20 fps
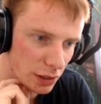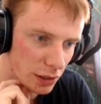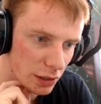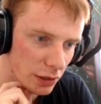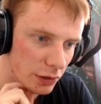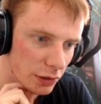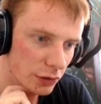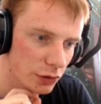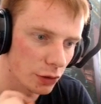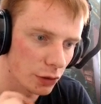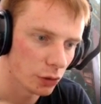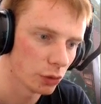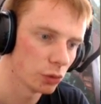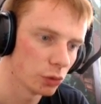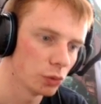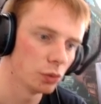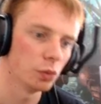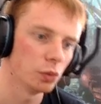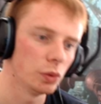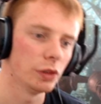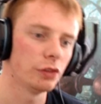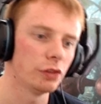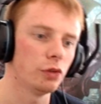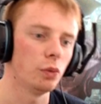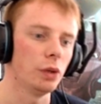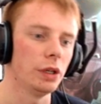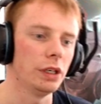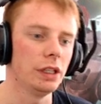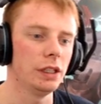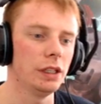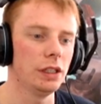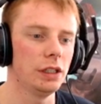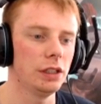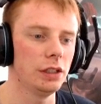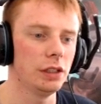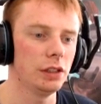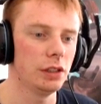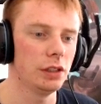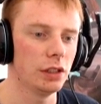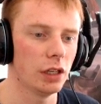So if
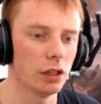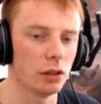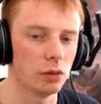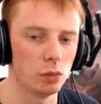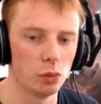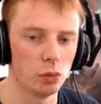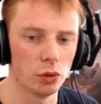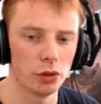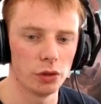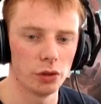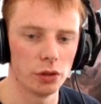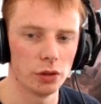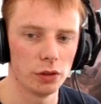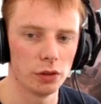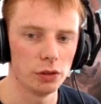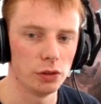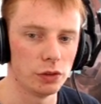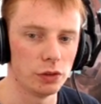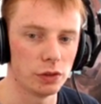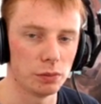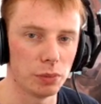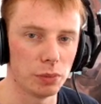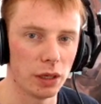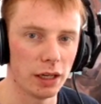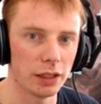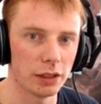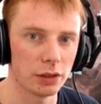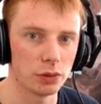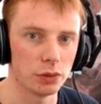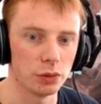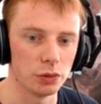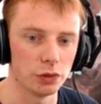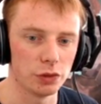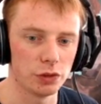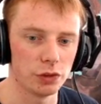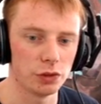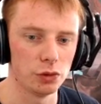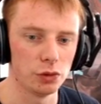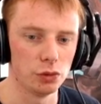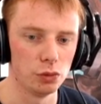we were using
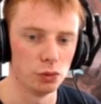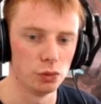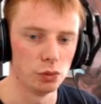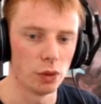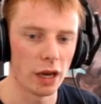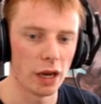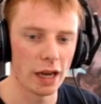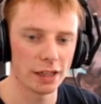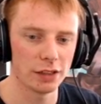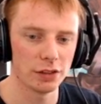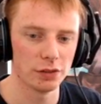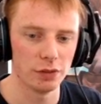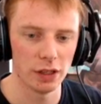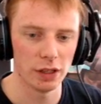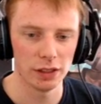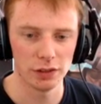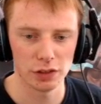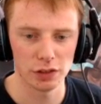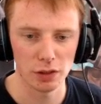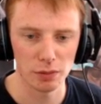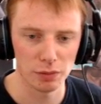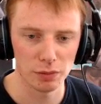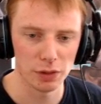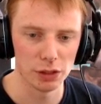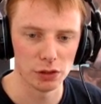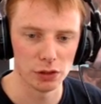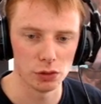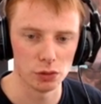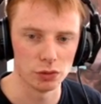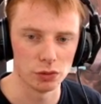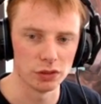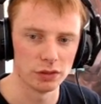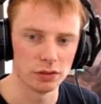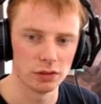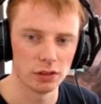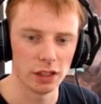particles to activate something called